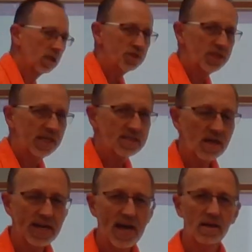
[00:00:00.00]
Geez,
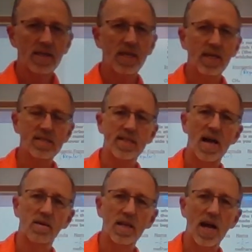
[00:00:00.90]
on alkenes and
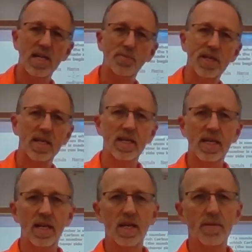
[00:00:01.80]
alkynes, we didn't
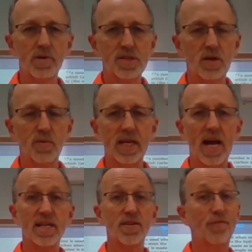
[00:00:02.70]
need a number till we
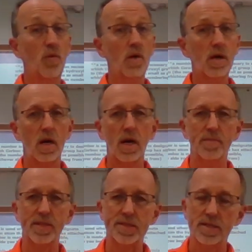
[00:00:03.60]
got to 4
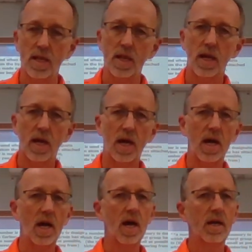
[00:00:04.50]
carbons.
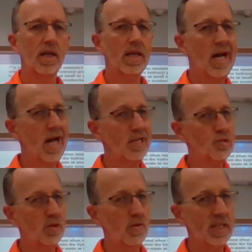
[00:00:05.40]
Not
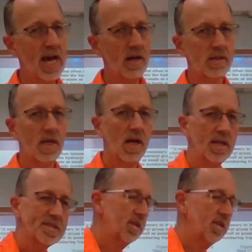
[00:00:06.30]
true with alcohols,